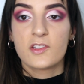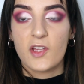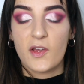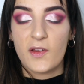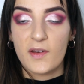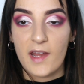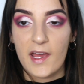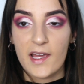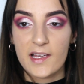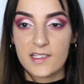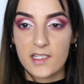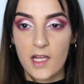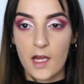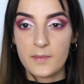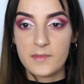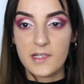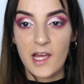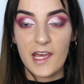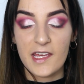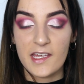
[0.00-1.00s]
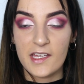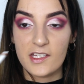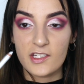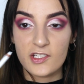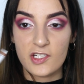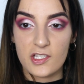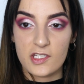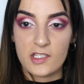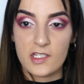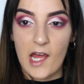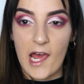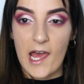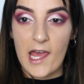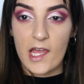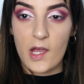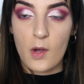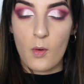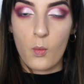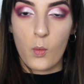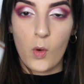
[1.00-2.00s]
So next I'm taking just
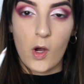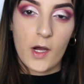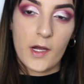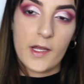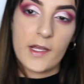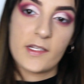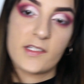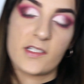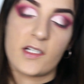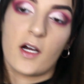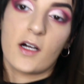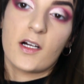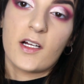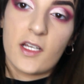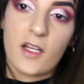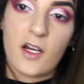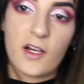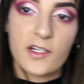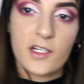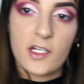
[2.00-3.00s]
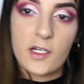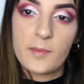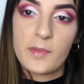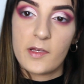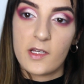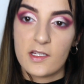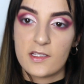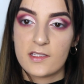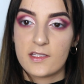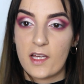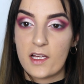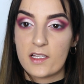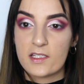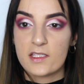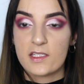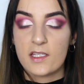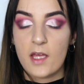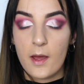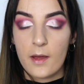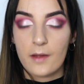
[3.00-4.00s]
a white eyeliner because
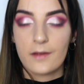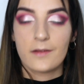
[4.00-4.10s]
that's